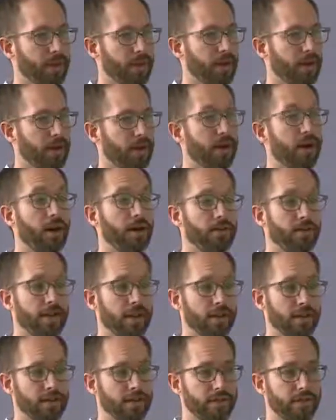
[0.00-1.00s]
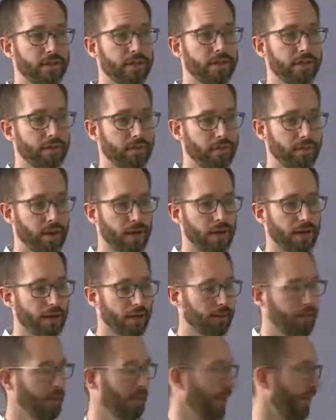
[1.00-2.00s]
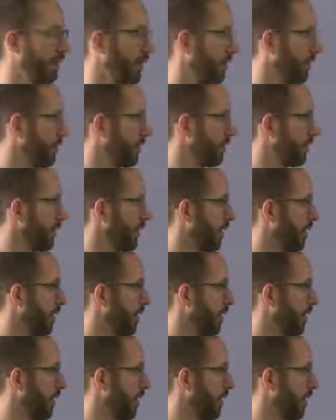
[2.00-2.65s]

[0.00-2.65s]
uh, RVest uh, package